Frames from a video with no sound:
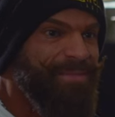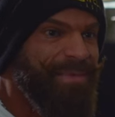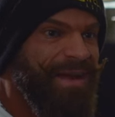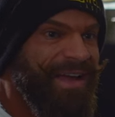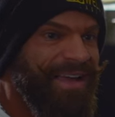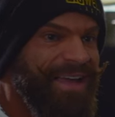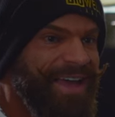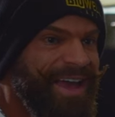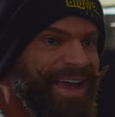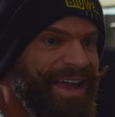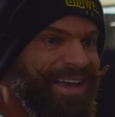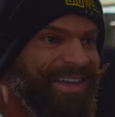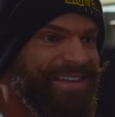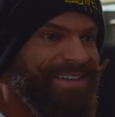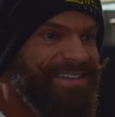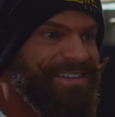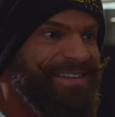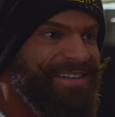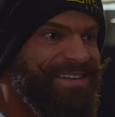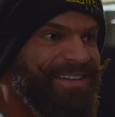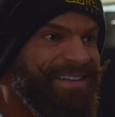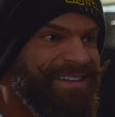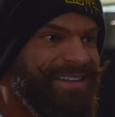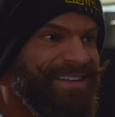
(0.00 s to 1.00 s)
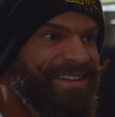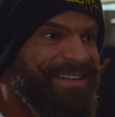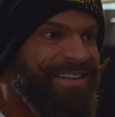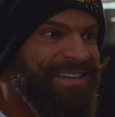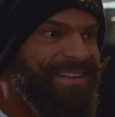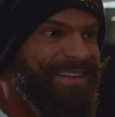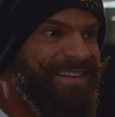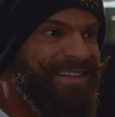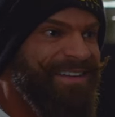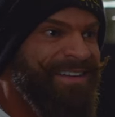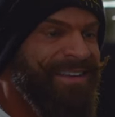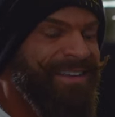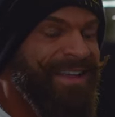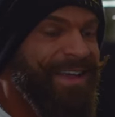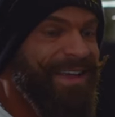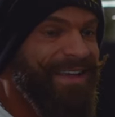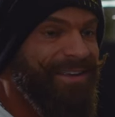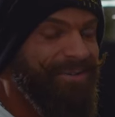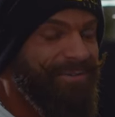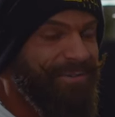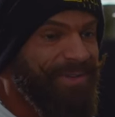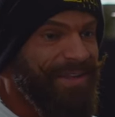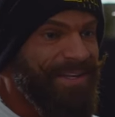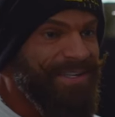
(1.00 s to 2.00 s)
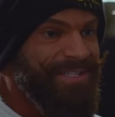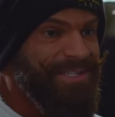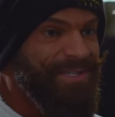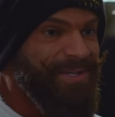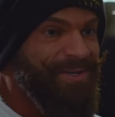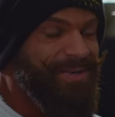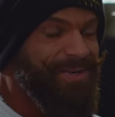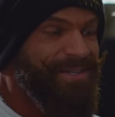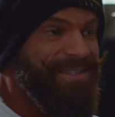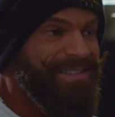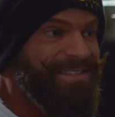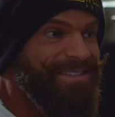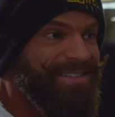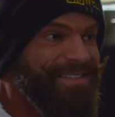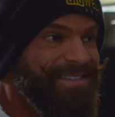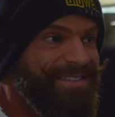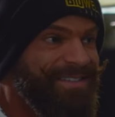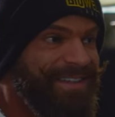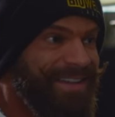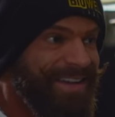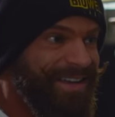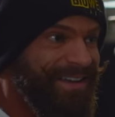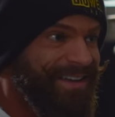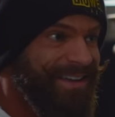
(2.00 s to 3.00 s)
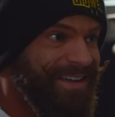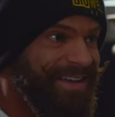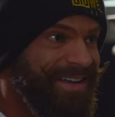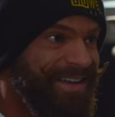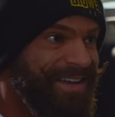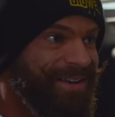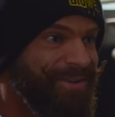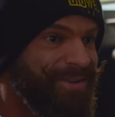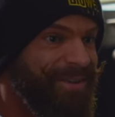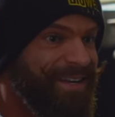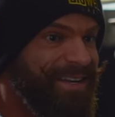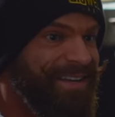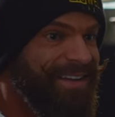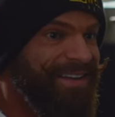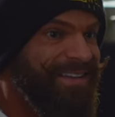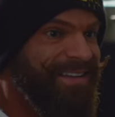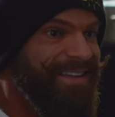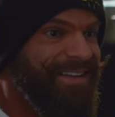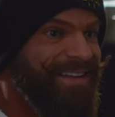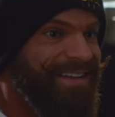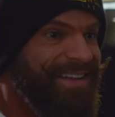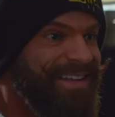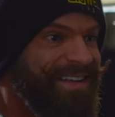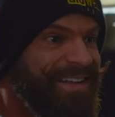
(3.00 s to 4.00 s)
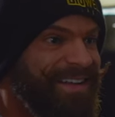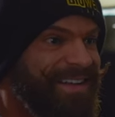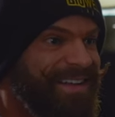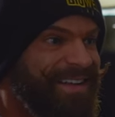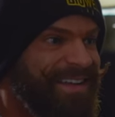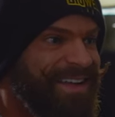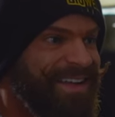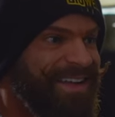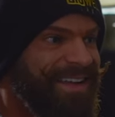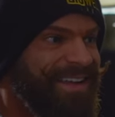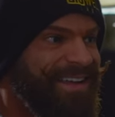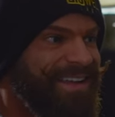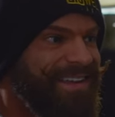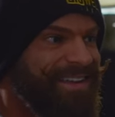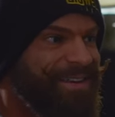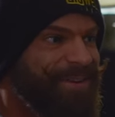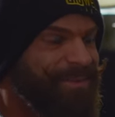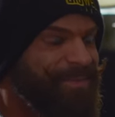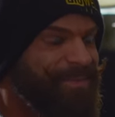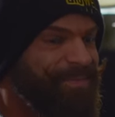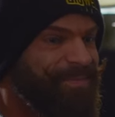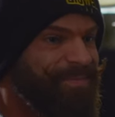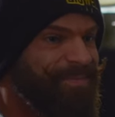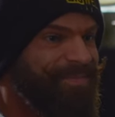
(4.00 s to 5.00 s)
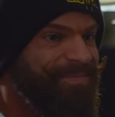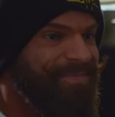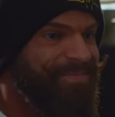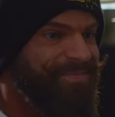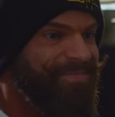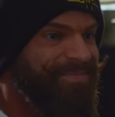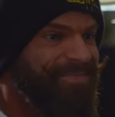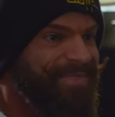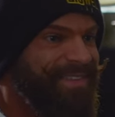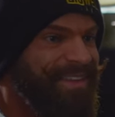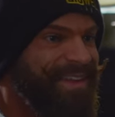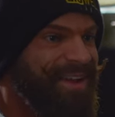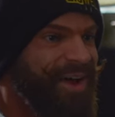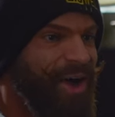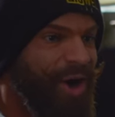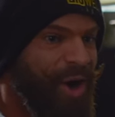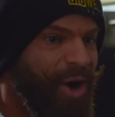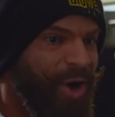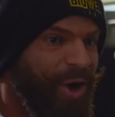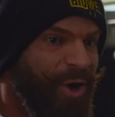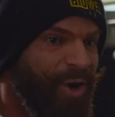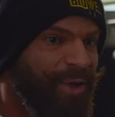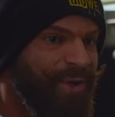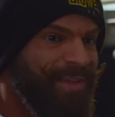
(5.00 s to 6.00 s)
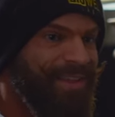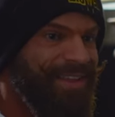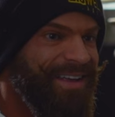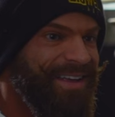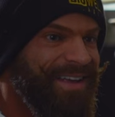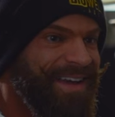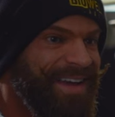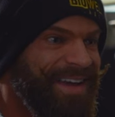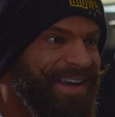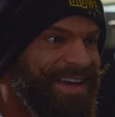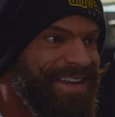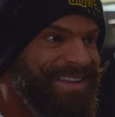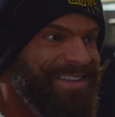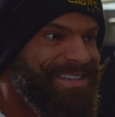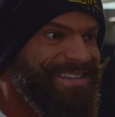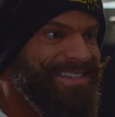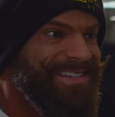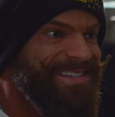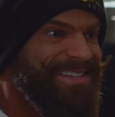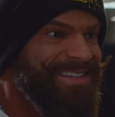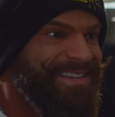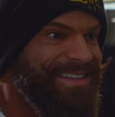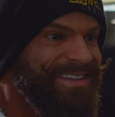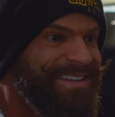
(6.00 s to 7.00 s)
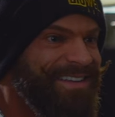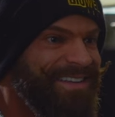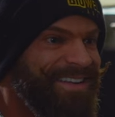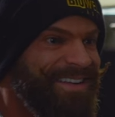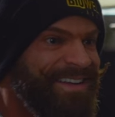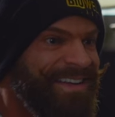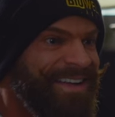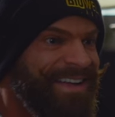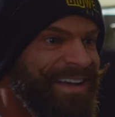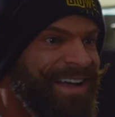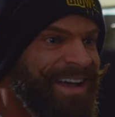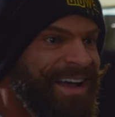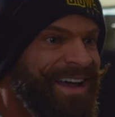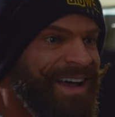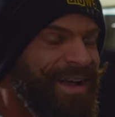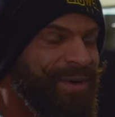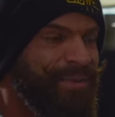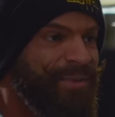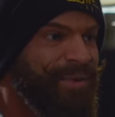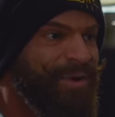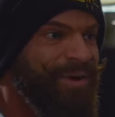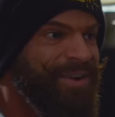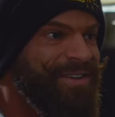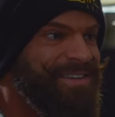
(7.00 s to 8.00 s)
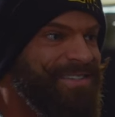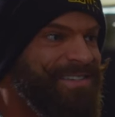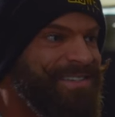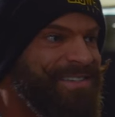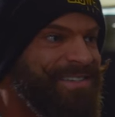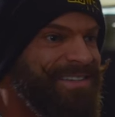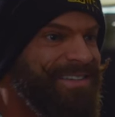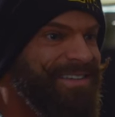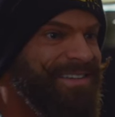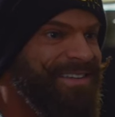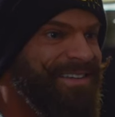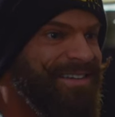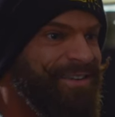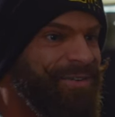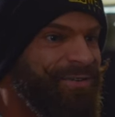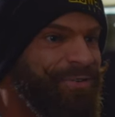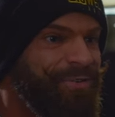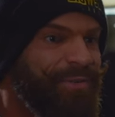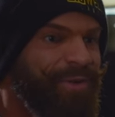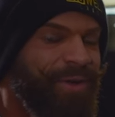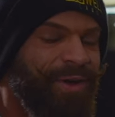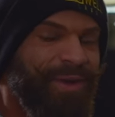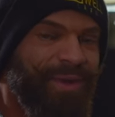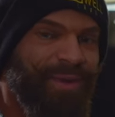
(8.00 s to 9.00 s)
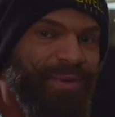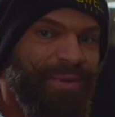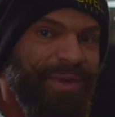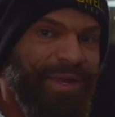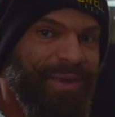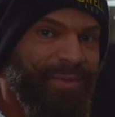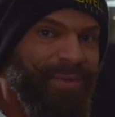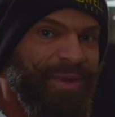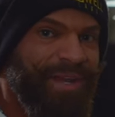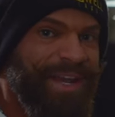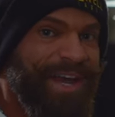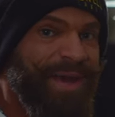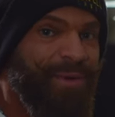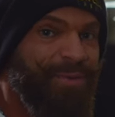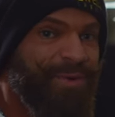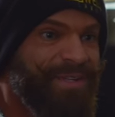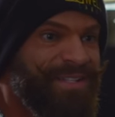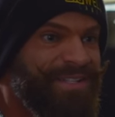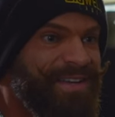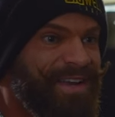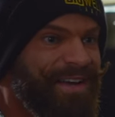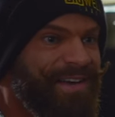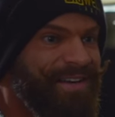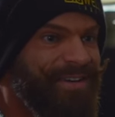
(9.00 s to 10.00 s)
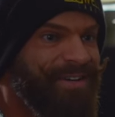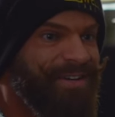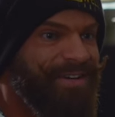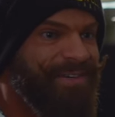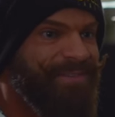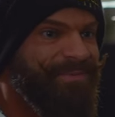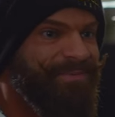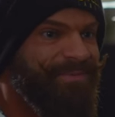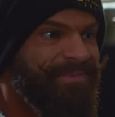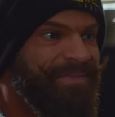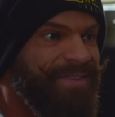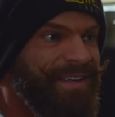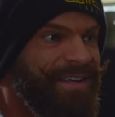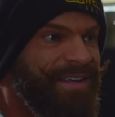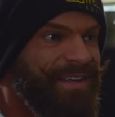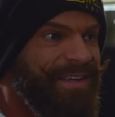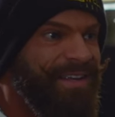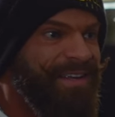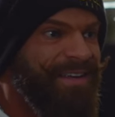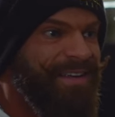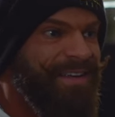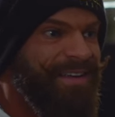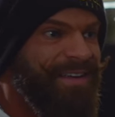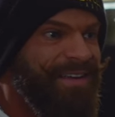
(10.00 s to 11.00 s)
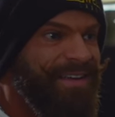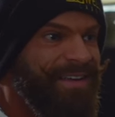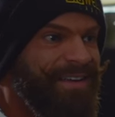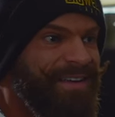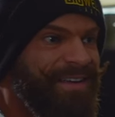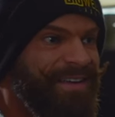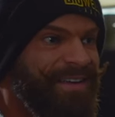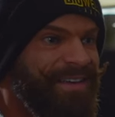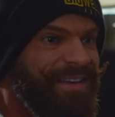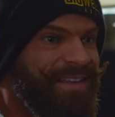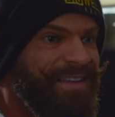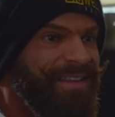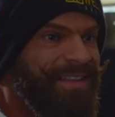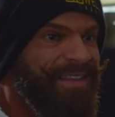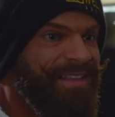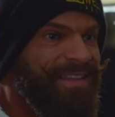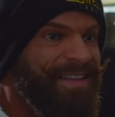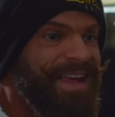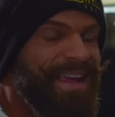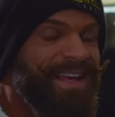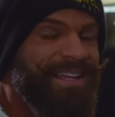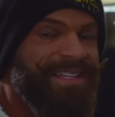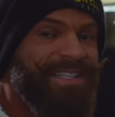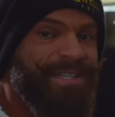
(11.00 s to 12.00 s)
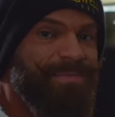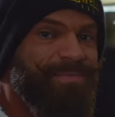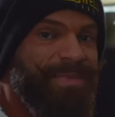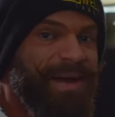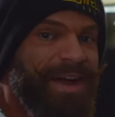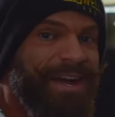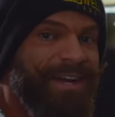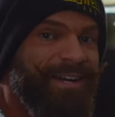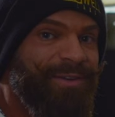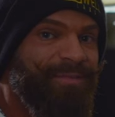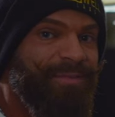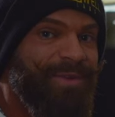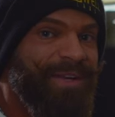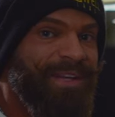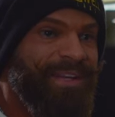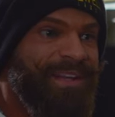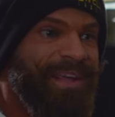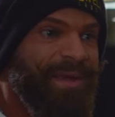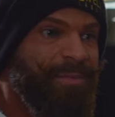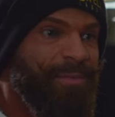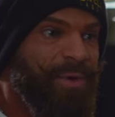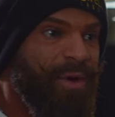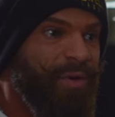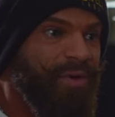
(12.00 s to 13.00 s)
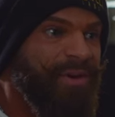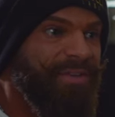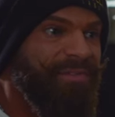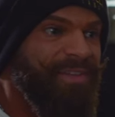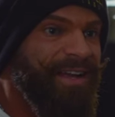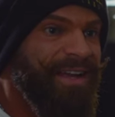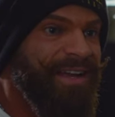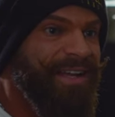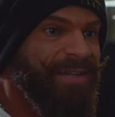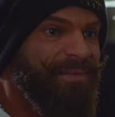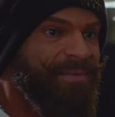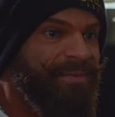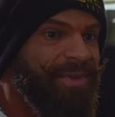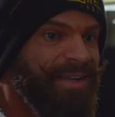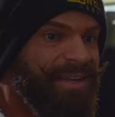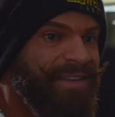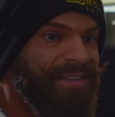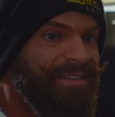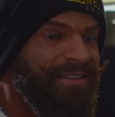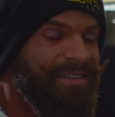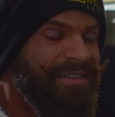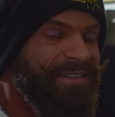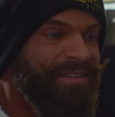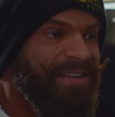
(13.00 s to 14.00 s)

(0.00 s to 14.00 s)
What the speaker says: my hand like Flex Lewis, like Kai Greene, like all the guys I was following when I was younger. They inspired me, they motivated me.